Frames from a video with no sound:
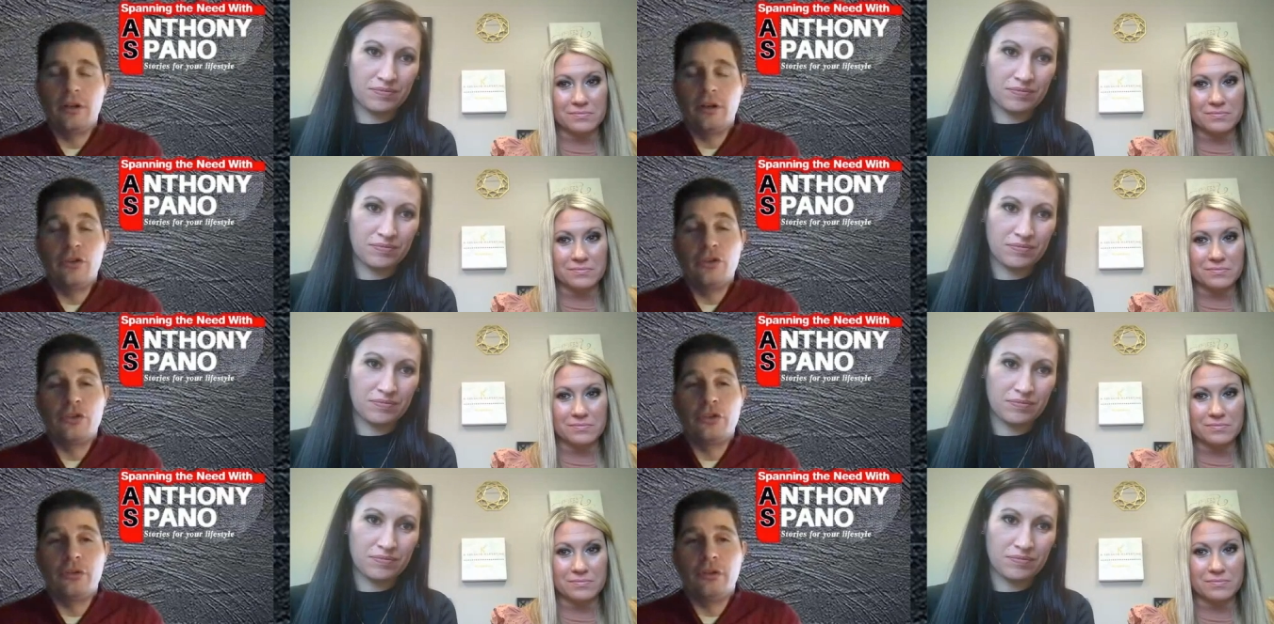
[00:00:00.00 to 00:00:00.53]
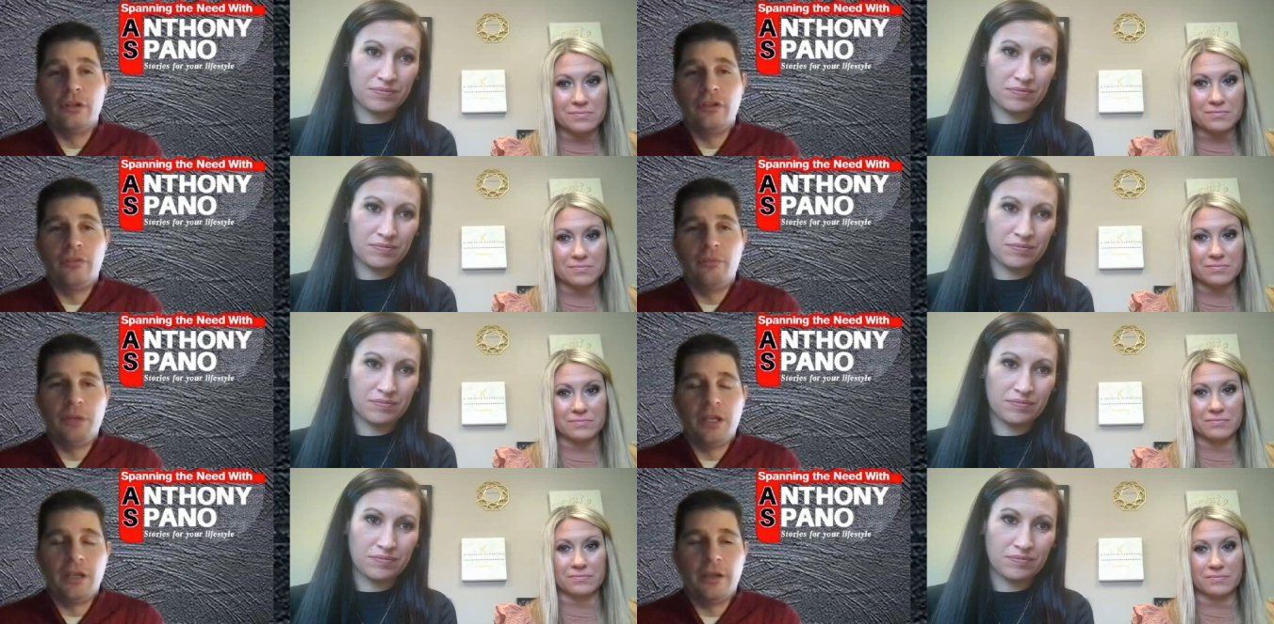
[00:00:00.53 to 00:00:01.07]
Speaker 1: our students,
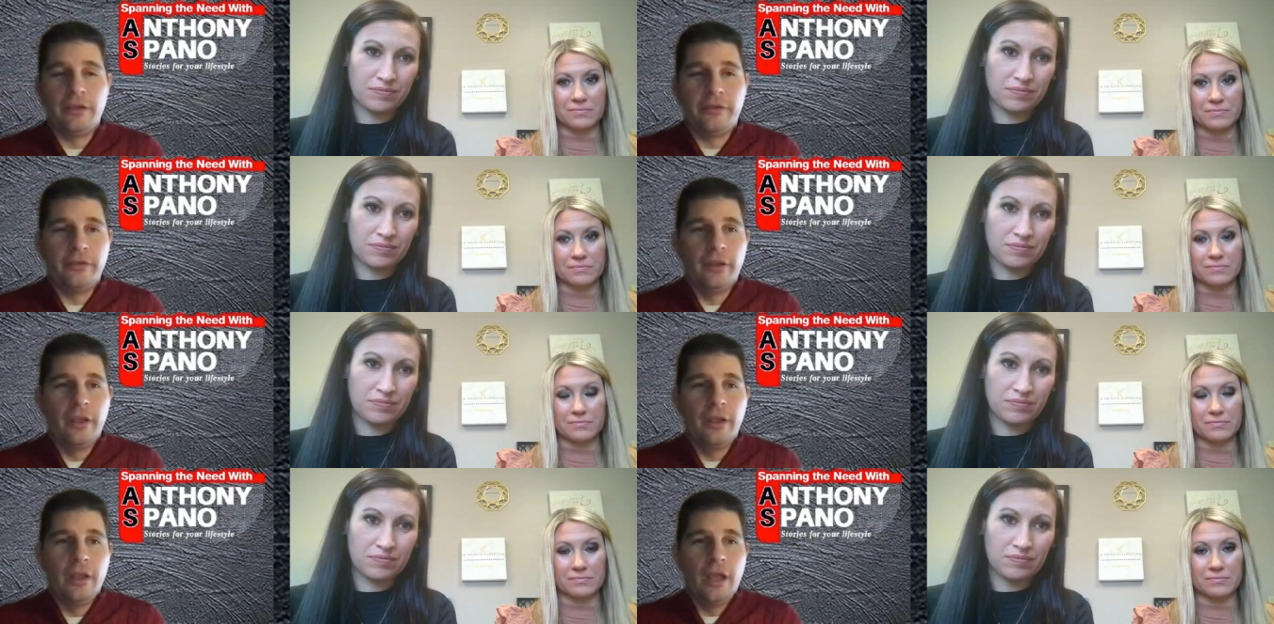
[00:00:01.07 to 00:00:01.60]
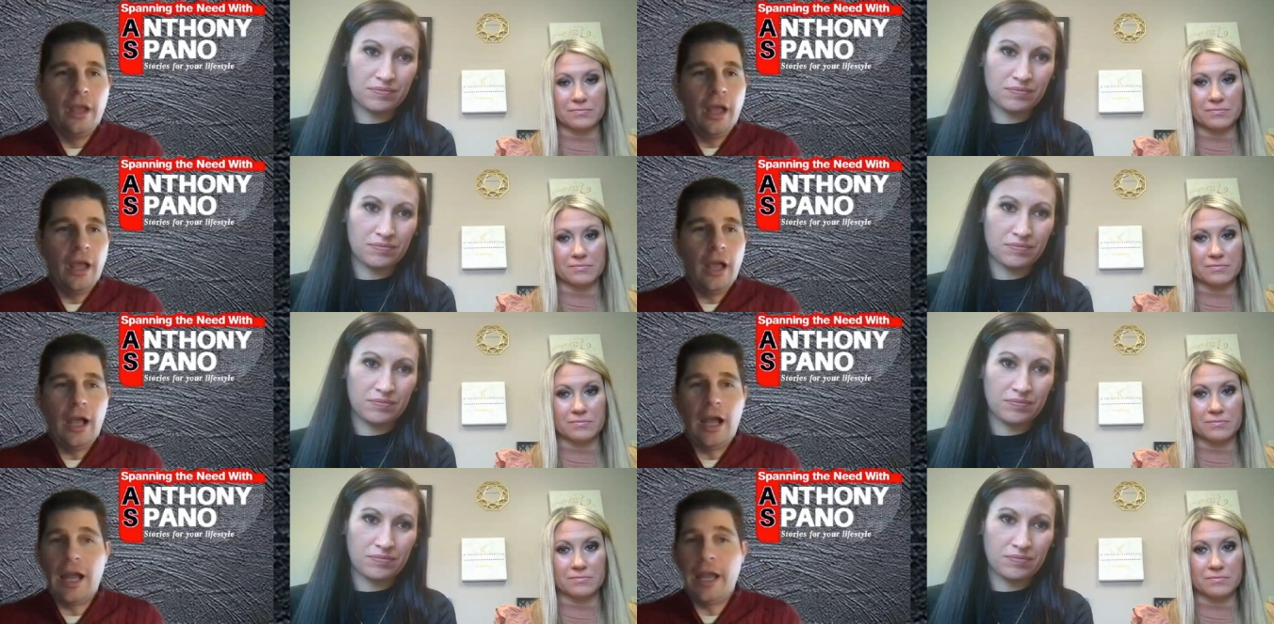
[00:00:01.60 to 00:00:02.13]
because
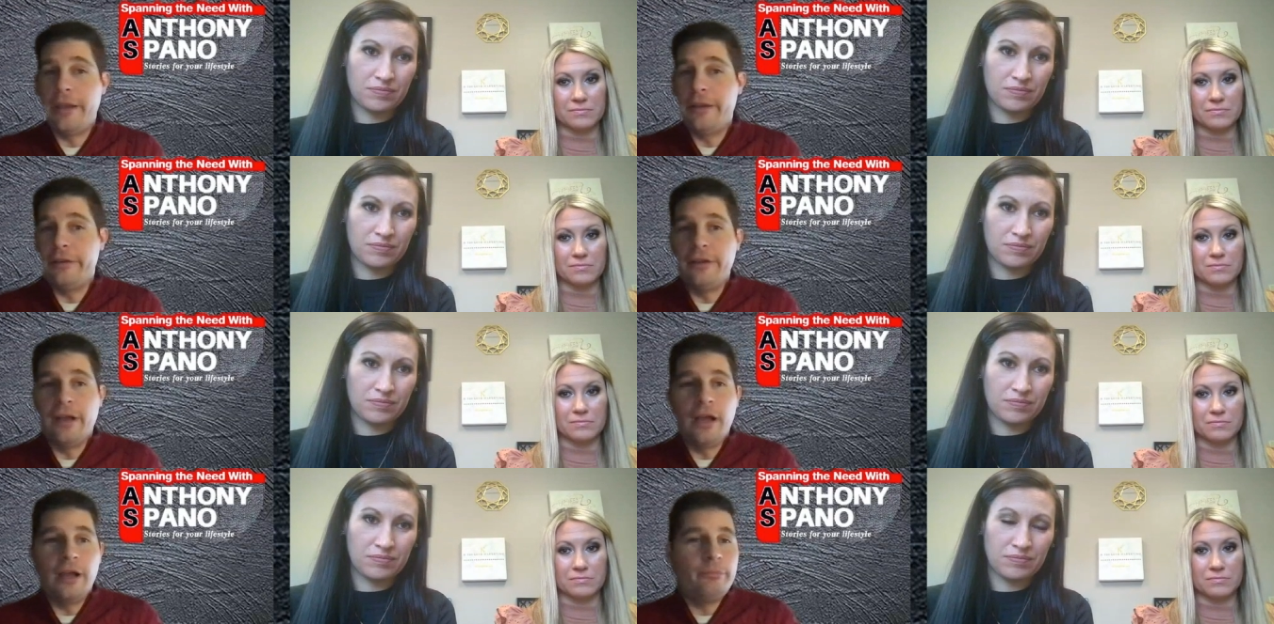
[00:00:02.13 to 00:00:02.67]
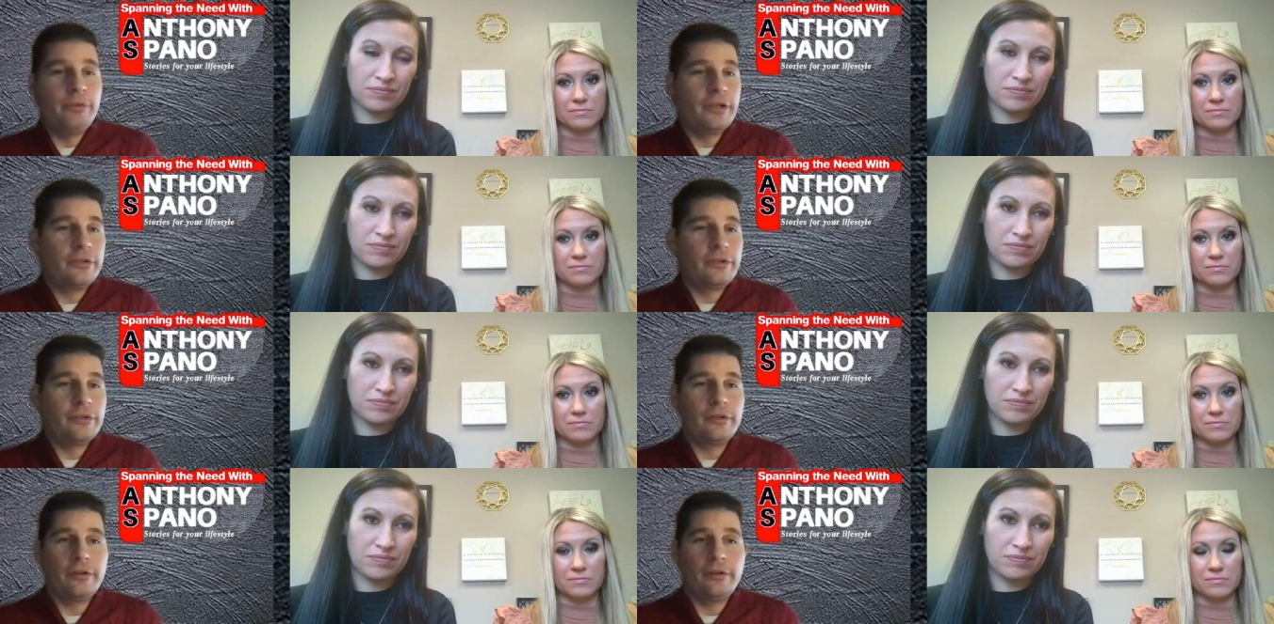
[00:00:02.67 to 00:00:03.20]
I could not
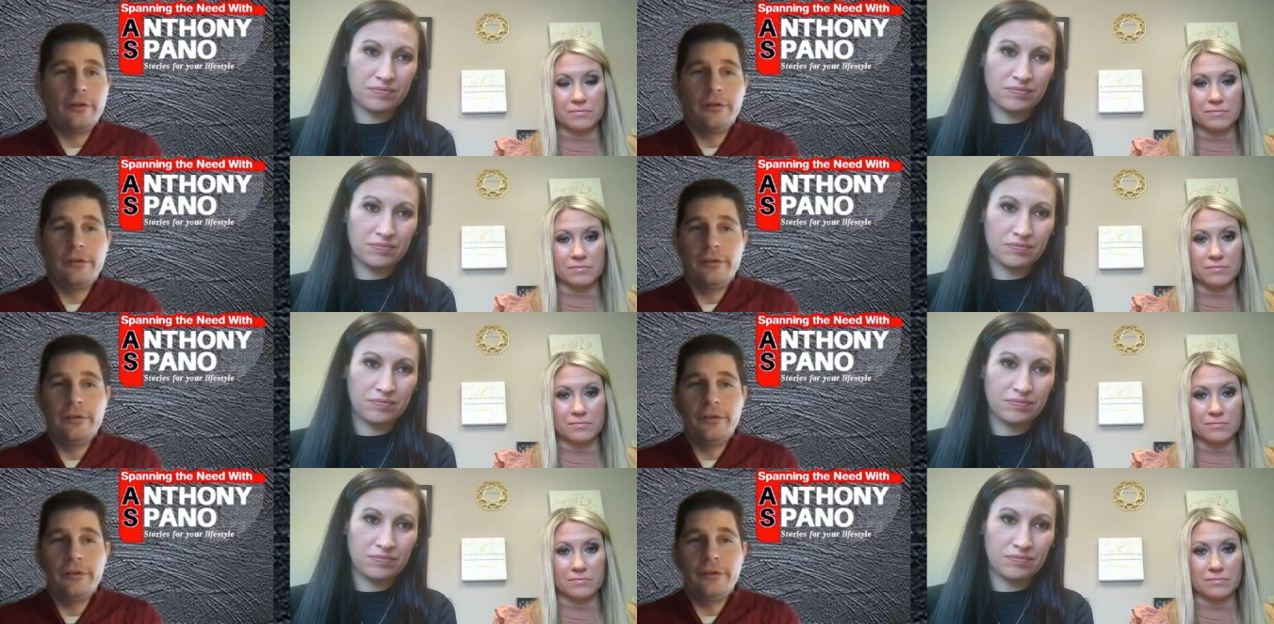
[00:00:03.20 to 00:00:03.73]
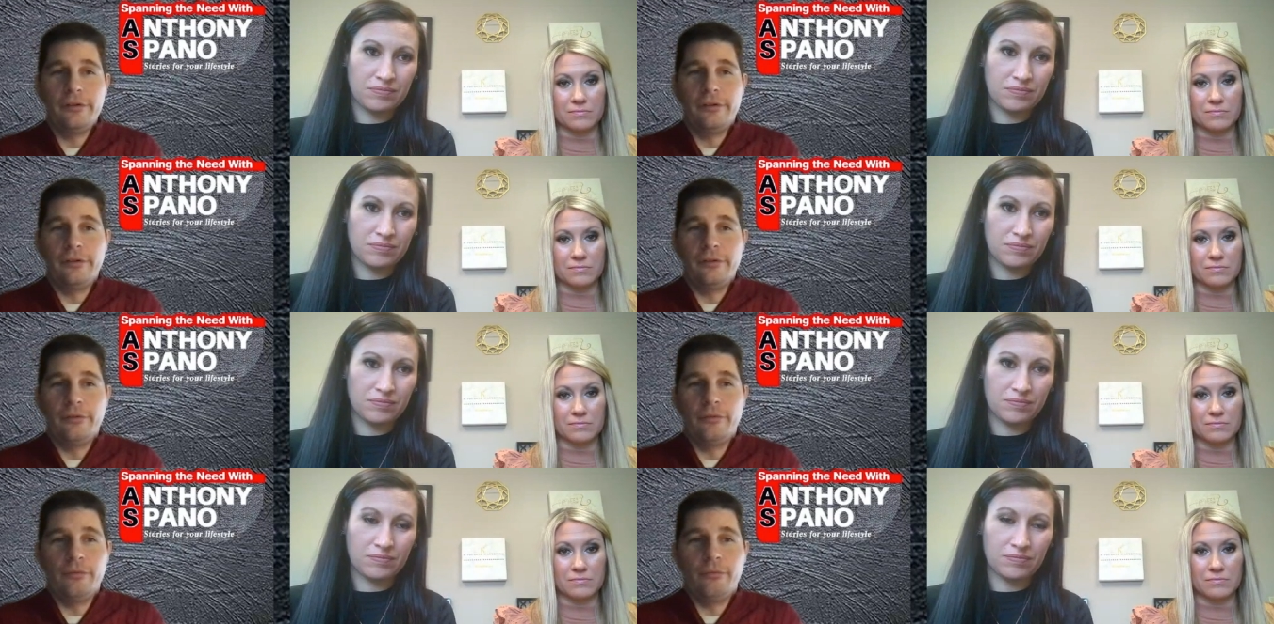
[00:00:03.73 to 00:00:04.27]
picture
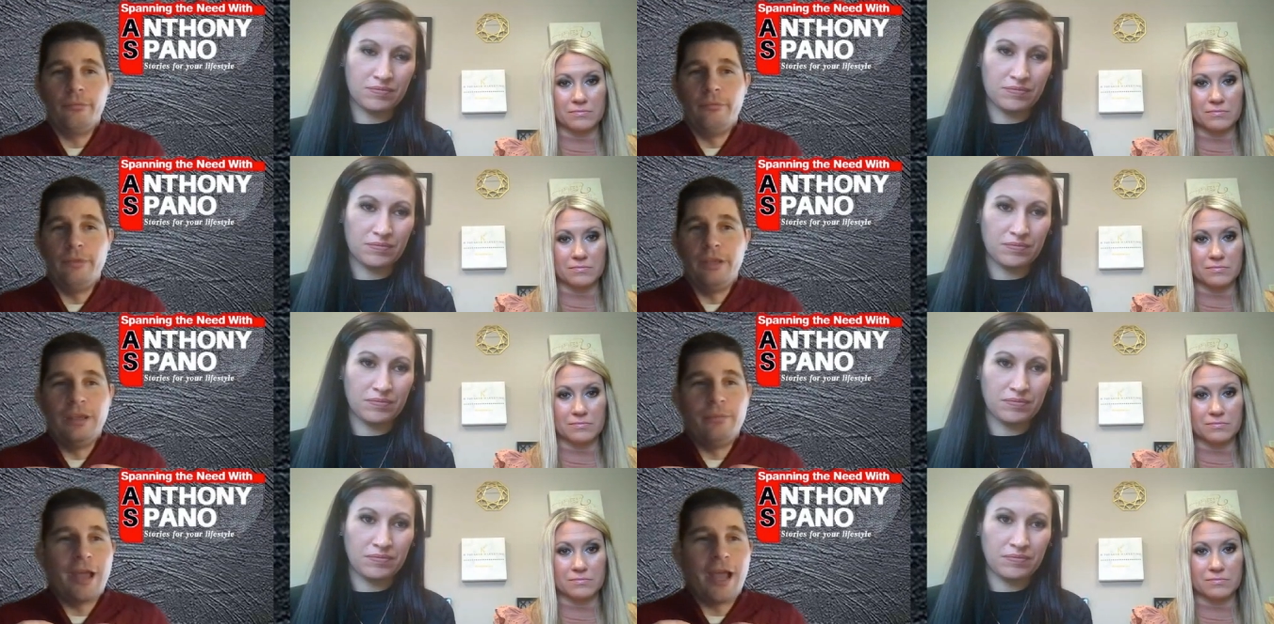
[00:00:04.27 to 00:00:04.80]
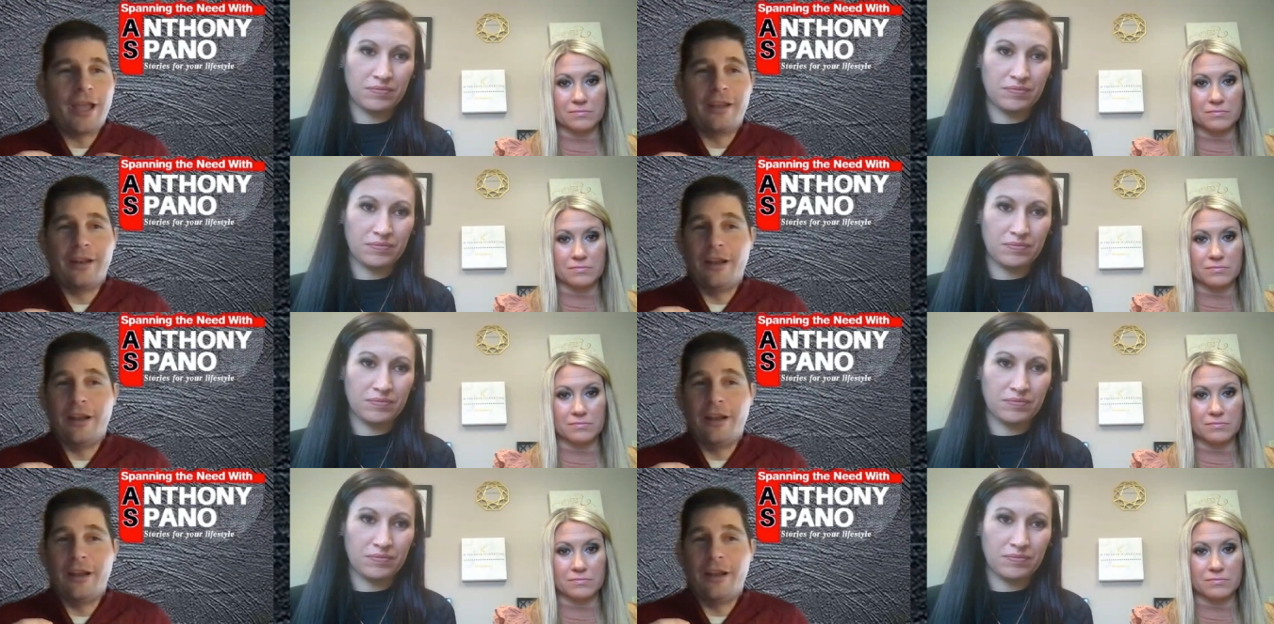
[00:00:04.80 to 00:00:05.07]
me back in